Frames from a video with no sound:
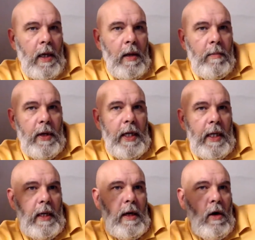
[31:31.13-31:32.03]
But
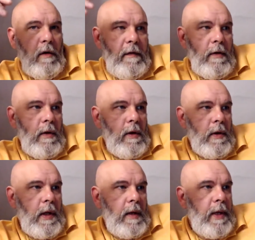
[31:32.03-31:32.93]
I feel
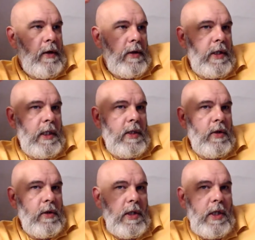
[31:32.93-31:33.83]
like because it's
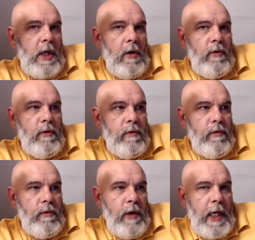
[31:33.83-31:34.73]
done so
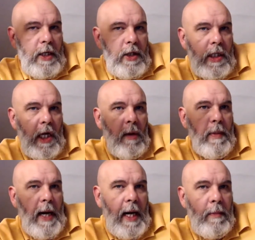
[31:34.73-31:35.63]
religiously on
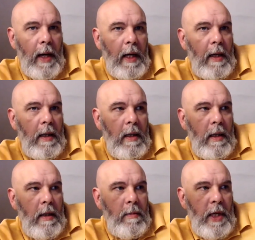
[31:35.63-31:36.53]
paper,
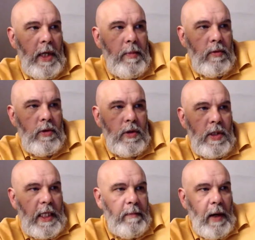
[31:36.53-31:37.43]
people just
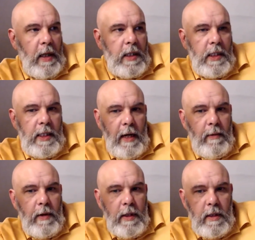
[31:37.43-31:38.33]
tick boxes now
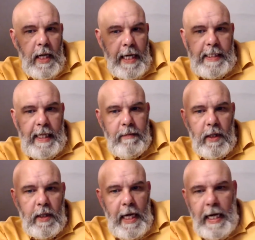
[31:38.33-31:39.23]
and accept
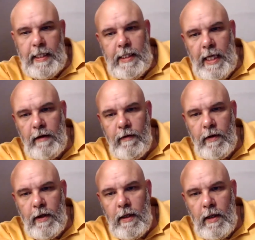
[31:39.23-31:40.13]
that, yeah, it's safe.
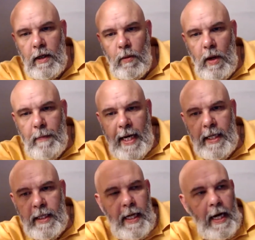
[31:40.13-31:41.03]
Where back
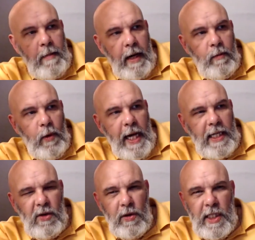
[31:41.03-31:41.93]
in the day, mate, we had
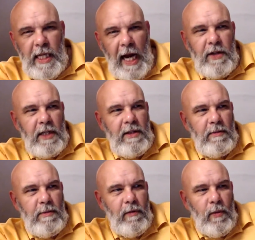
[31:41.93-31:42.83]
sort of safe
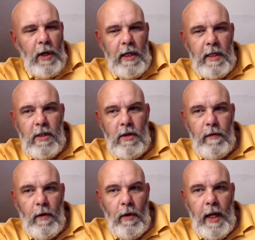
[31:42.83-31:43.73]
systems of work and
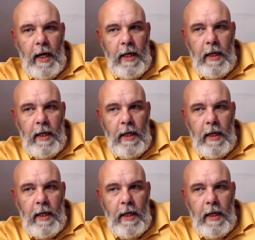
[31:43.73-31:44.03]
stuff like that.